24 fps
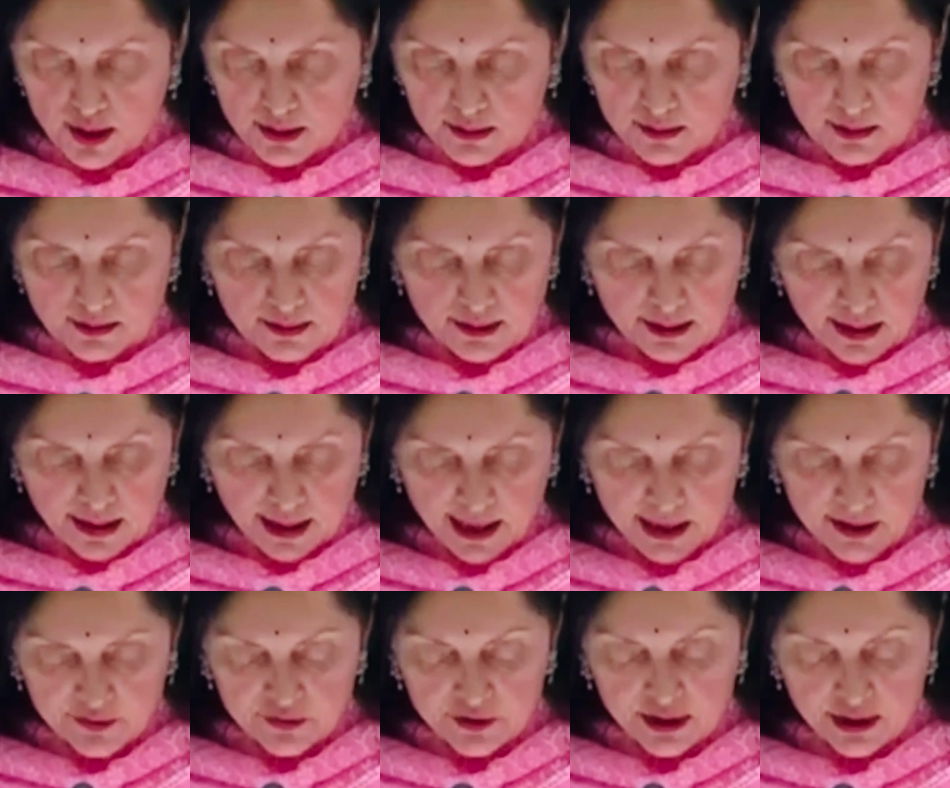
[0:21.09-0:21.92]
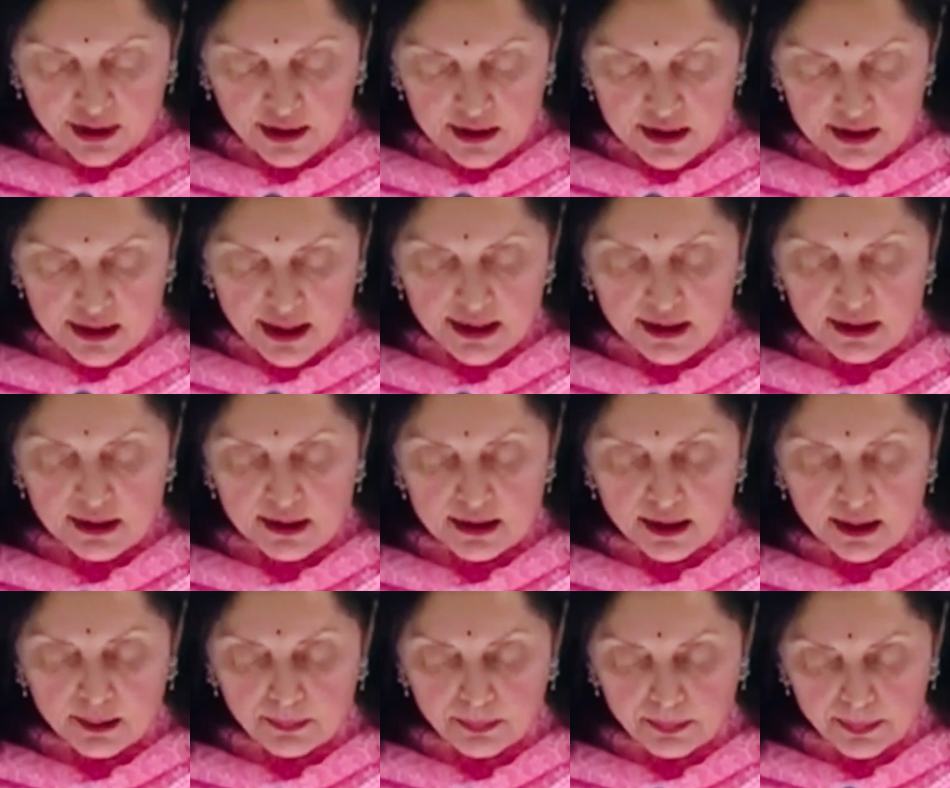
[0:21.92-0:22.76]
that they have the
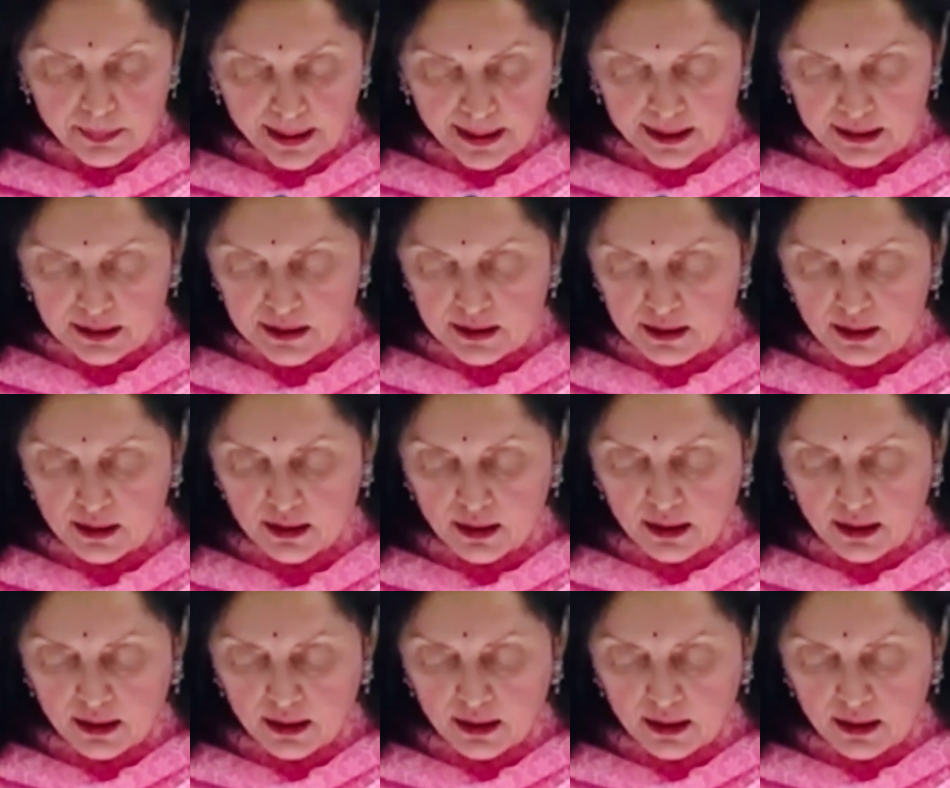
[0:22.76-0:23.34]
intended impact